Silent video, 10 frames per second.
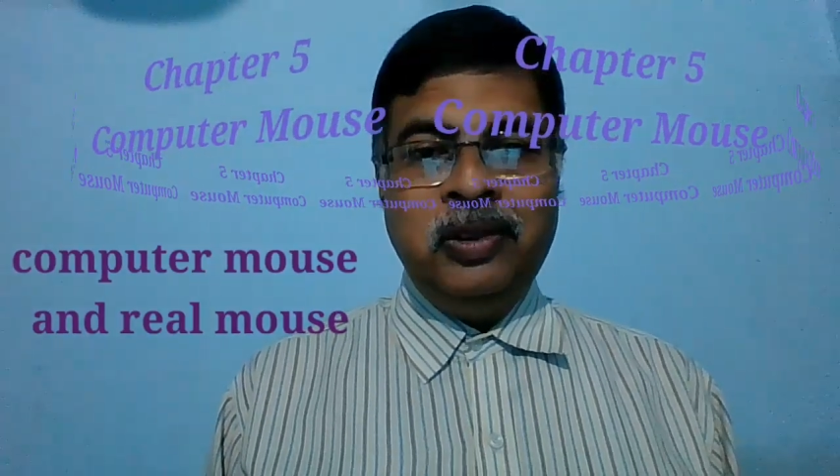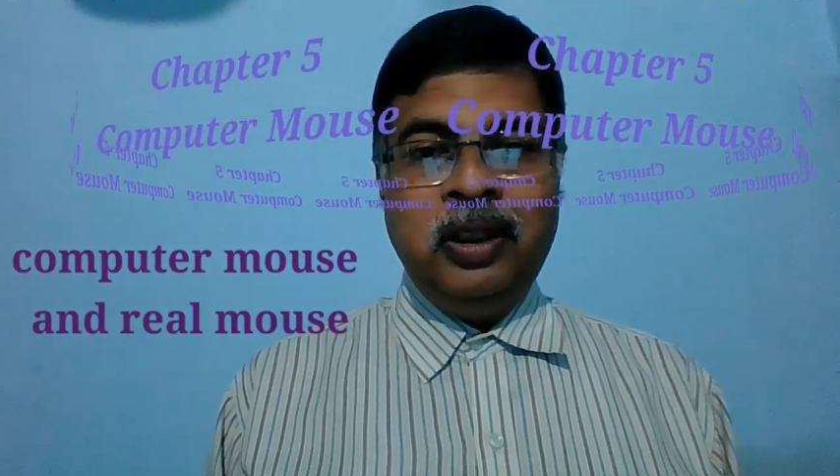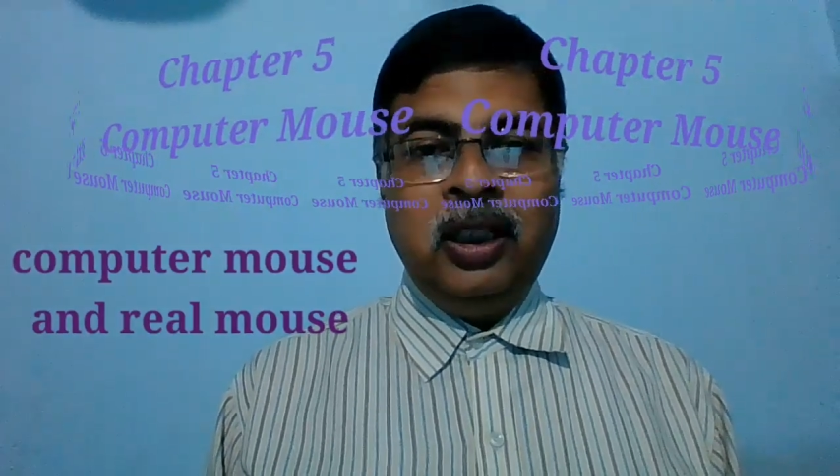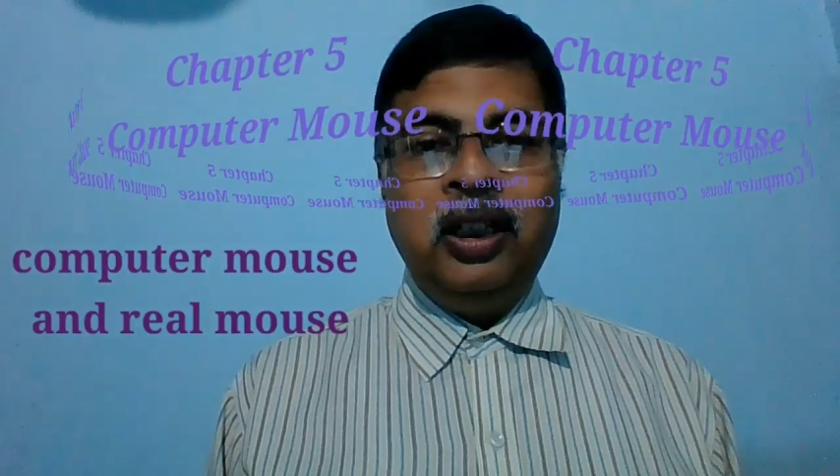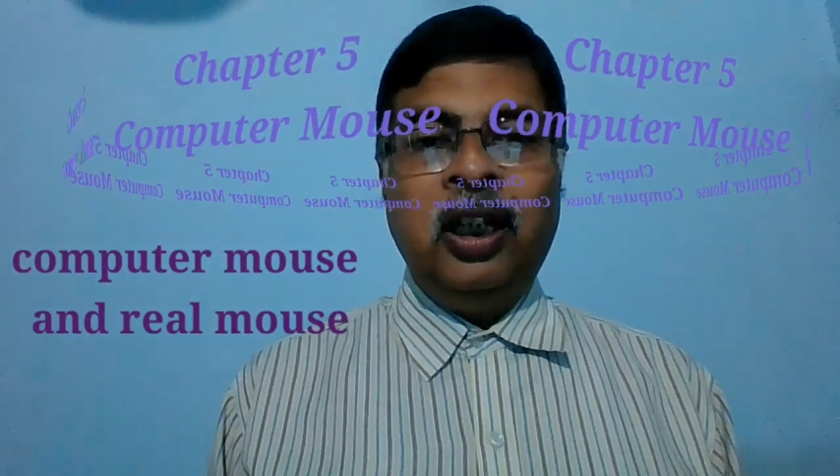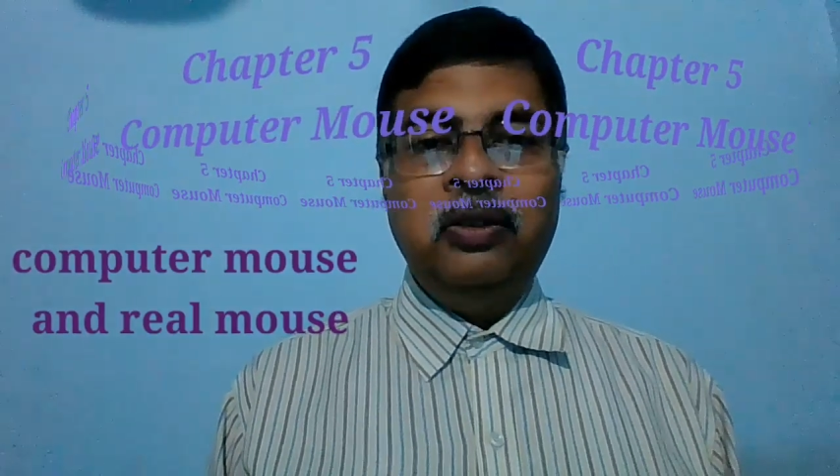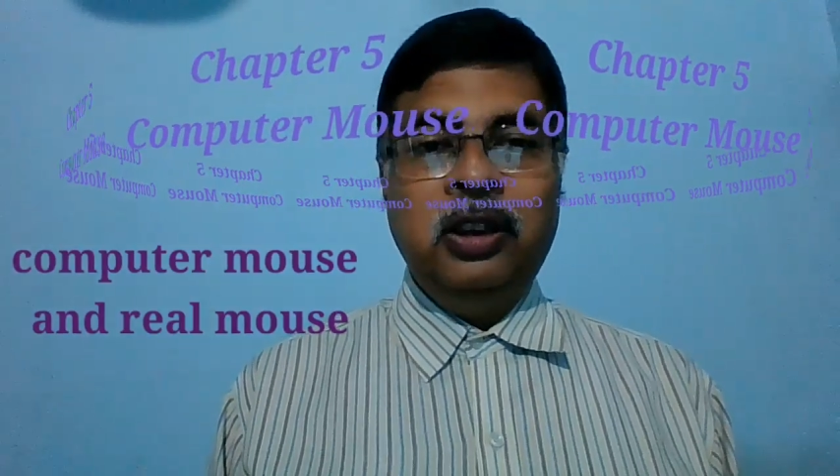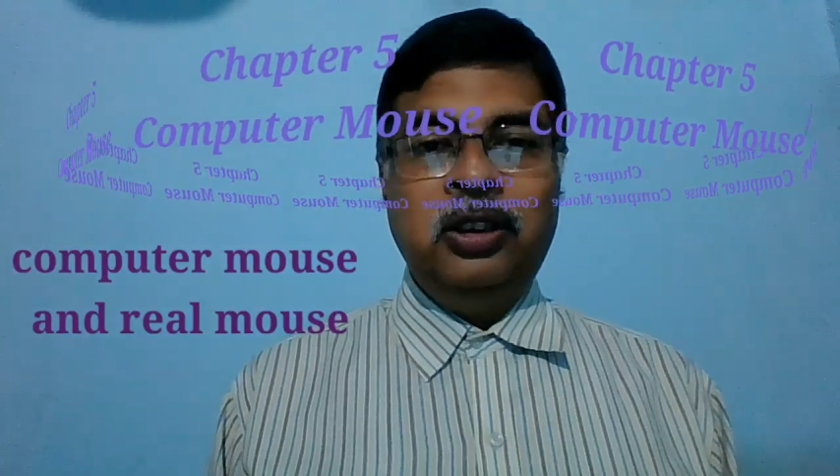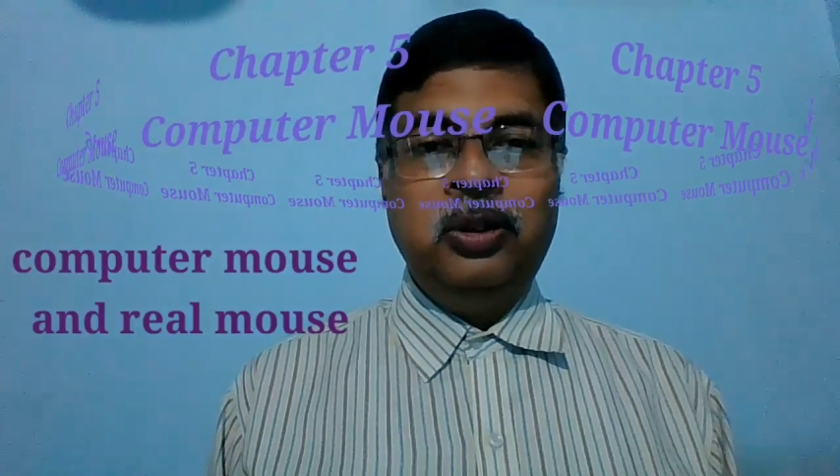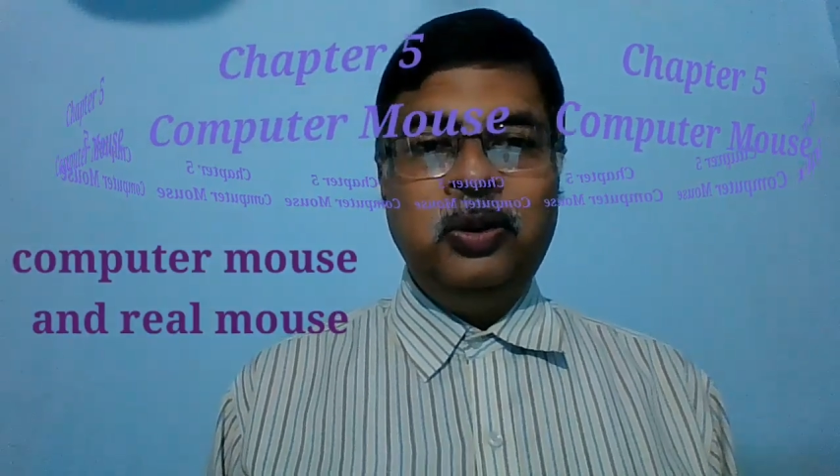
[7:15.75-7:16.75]
and how the
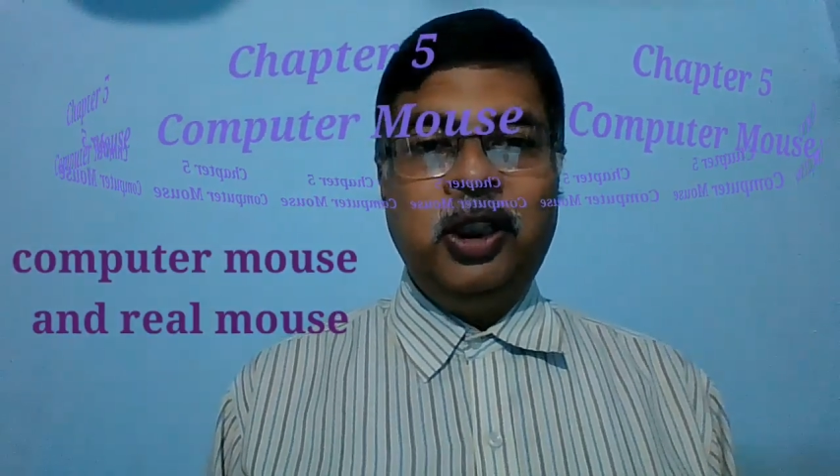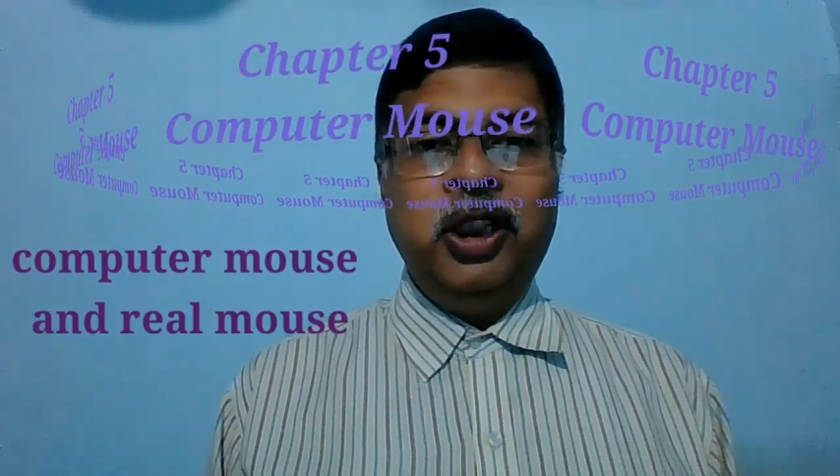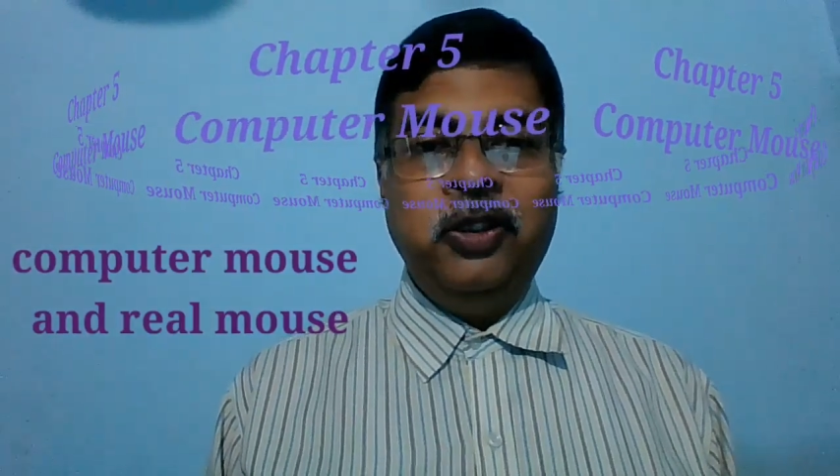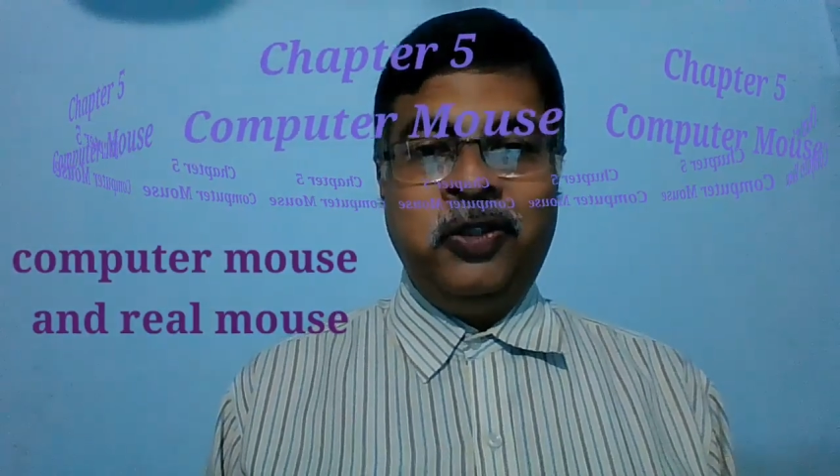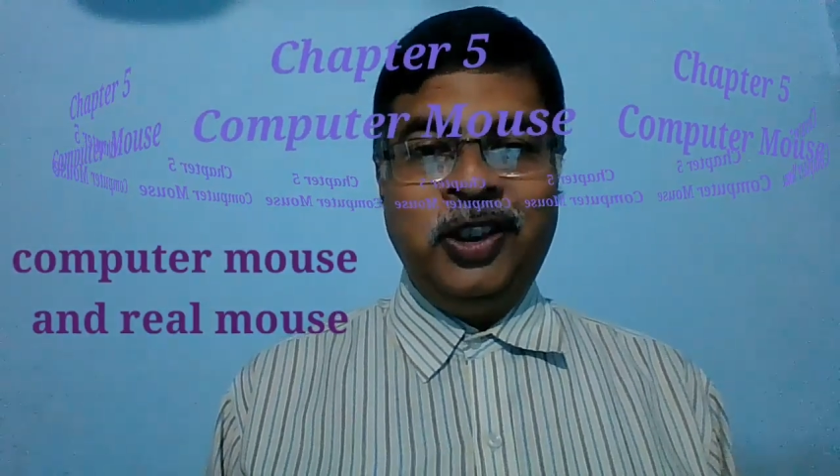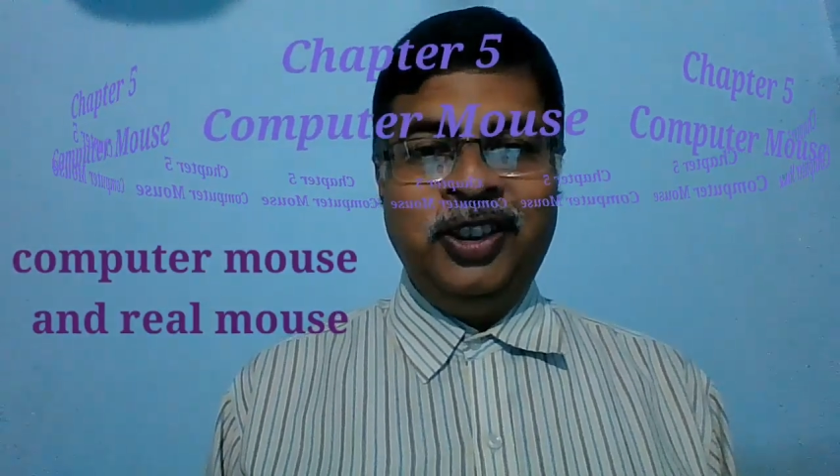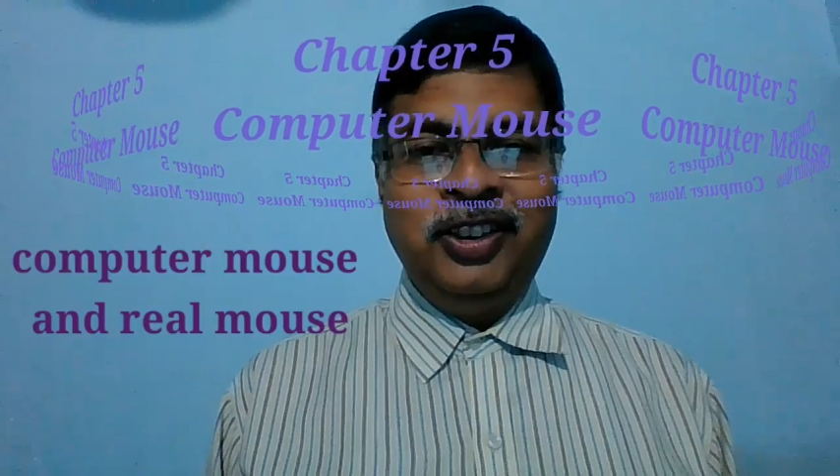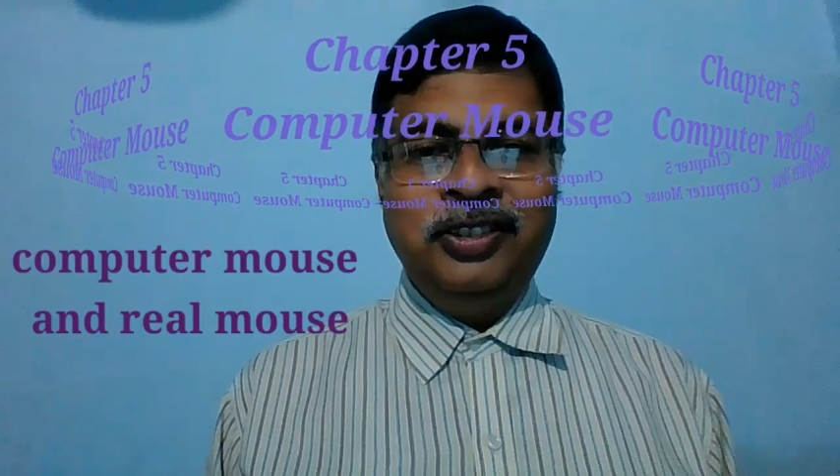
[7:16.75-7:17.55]
two are different.